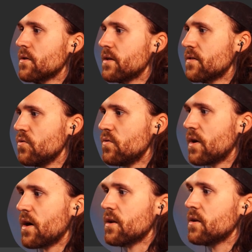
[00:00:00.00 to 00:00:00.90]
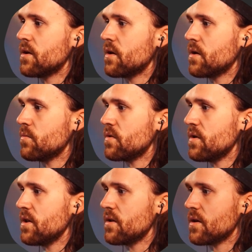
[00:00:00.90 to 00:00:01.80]
Let's do that. We
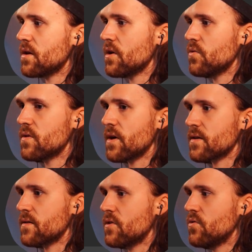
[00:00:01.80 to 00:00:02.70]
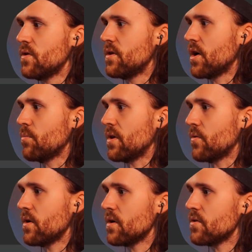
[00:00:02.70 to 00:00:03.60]
see that the code is executed down below
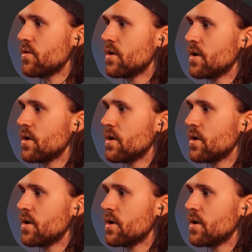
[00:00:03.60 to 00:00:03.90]
here.